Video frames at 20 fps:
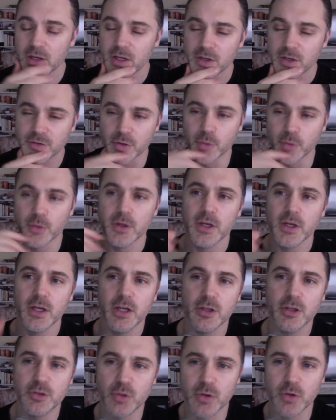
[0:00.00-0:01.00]
So
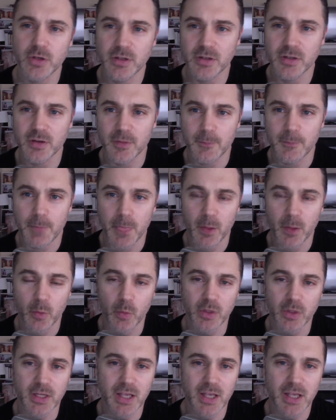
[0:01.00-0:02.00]
Jordan,
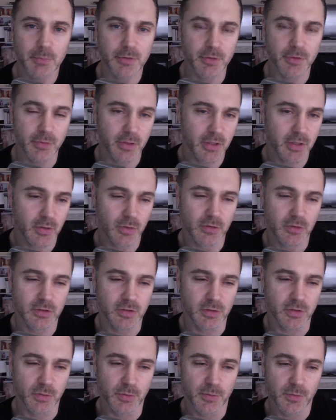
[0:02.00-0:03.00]
when he came into the league, couldn't
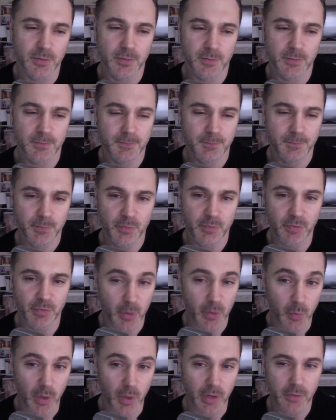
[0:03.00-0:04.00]
shoot very
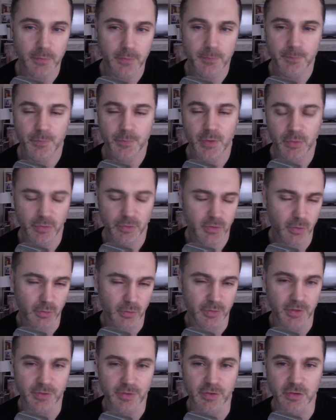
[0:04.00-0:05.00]
well. He was still a
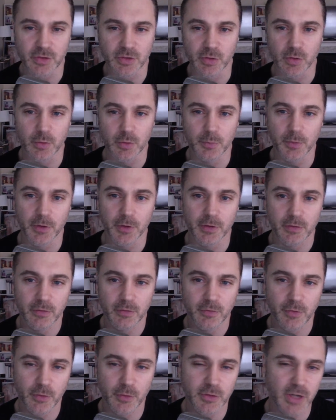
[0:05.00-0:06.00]
decent shooter, but
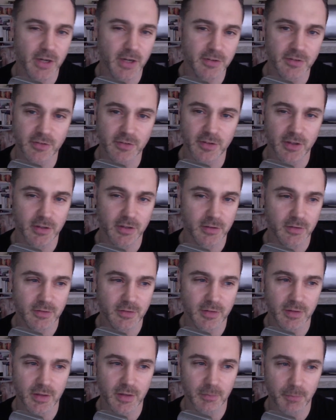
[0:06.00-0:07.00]
Phil Jackson said to
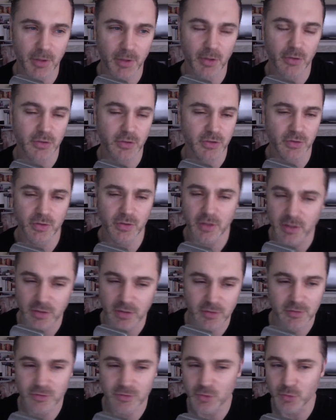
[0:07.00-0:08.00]
get better at shooting,
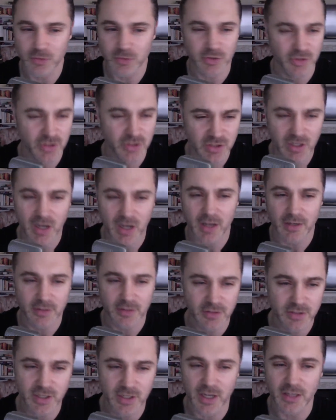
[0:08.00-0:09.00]
Jordan just shot and
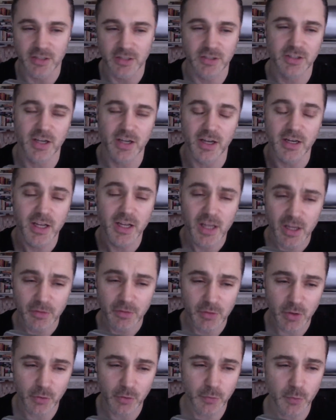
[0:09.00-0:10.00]
shot and shot. If you
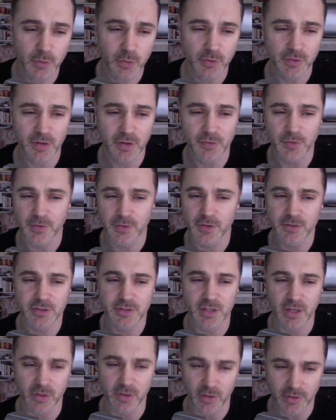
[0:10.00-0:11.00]
go through the stuff on this
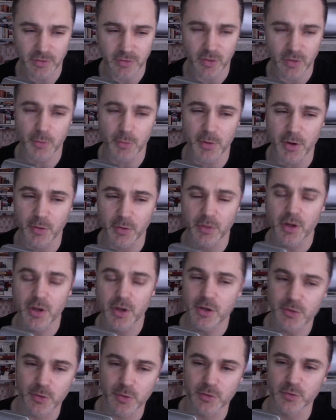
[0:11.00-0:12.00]
channel, I talk about
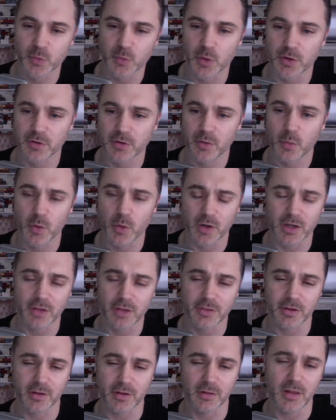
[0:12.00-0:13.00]
Jordan's work
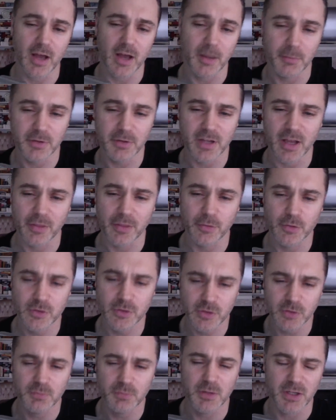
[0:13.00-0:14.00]
ethic a lot. But yeah, there
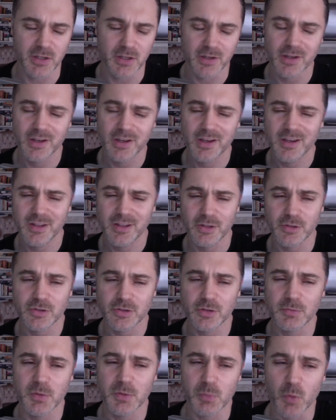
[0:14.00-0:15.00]
should be
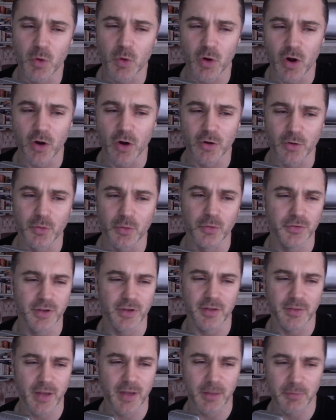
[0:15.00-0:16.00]
more articles
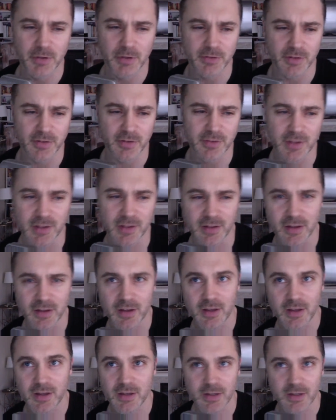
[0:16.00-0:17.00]
on that because I think
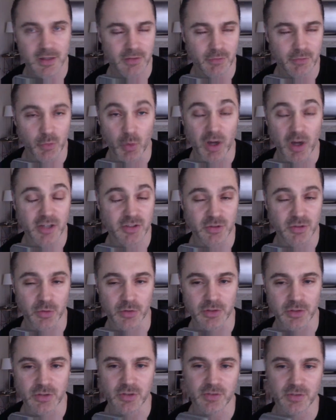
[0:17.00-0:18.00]
if you watch Jordan,
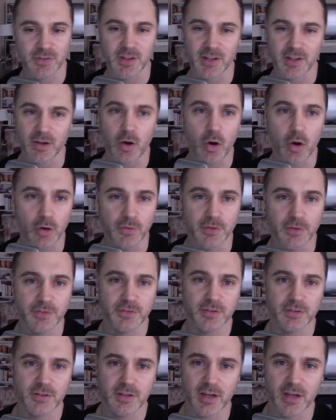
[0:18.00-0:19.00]
you just think all of it's
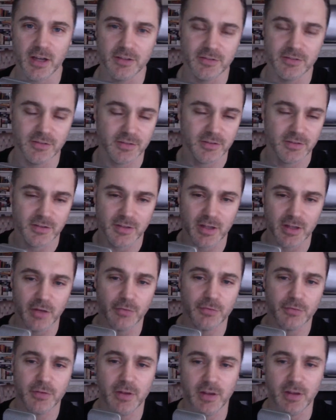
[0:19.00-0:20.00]
God's
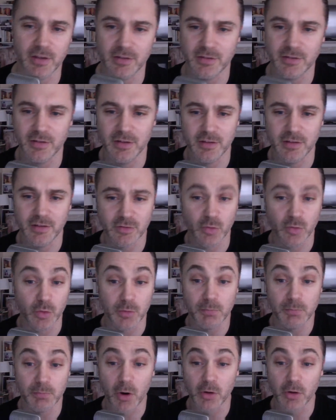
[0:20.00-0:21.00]
gift, and it's only
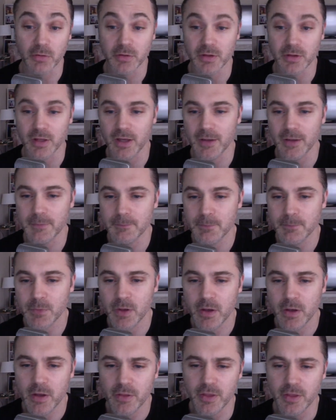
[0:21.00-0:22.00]
partly that.
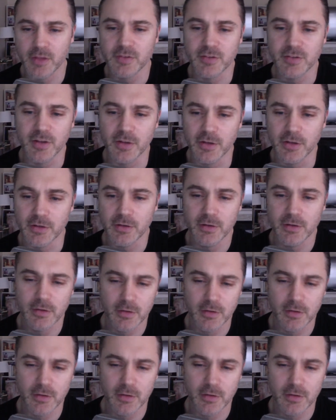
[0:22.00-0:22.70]
Thanks, Dylan.